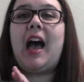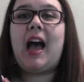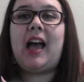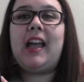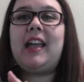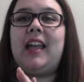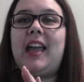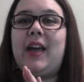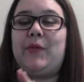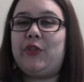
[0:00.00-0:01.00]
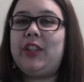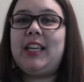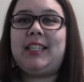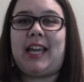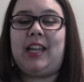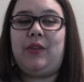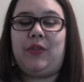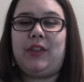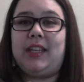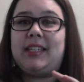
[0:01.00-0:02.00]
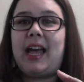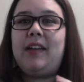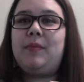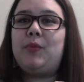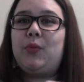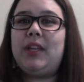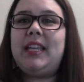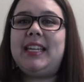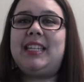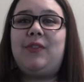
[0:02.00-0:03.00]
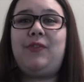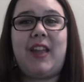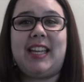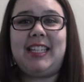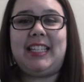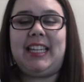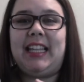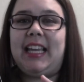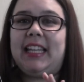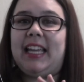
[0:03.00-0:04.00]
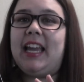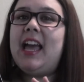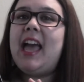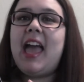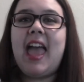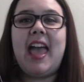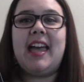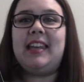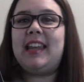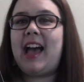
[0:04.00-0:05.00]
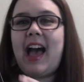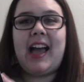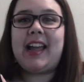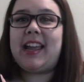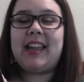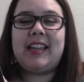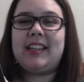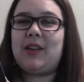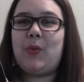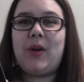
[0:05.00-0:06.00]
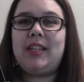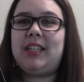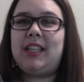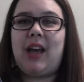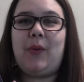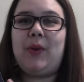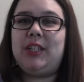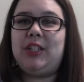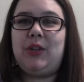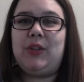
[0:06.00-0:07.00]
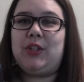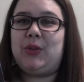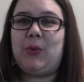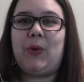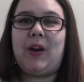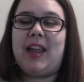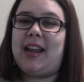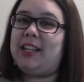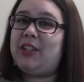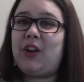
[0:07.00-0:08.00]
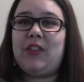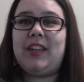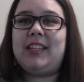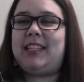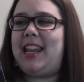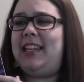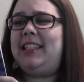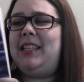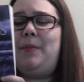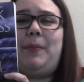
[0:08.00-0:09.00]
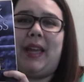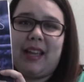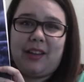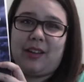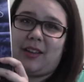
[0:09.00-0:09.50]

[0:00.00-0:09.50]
I am really excited for this. I've been really into fantasy lately, and I went to the store and I saw this, and it's in the big